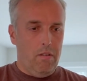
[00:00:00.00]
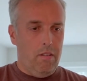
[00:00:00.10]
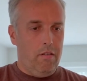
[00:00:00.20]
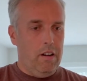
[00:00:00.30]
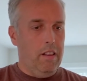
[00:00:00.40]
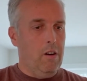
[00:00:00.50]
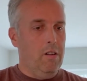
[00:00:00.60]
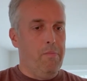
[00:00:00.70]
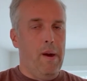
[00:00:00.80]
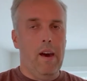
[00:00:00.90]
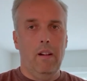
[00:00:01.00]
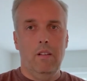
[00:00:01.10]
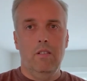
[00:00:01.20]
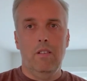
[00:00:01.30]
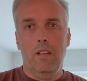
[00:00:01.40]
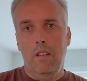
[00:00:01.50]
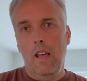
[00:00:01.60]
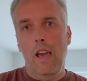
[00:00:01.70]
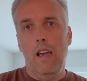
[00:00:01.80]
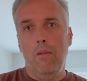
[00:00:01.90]
right now the paddle is at
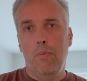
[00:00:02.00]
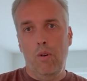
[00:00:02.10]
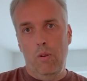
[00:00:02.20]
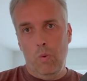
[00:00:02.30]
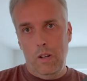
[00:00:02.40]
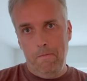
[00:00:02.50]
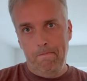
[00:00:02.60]
8.1.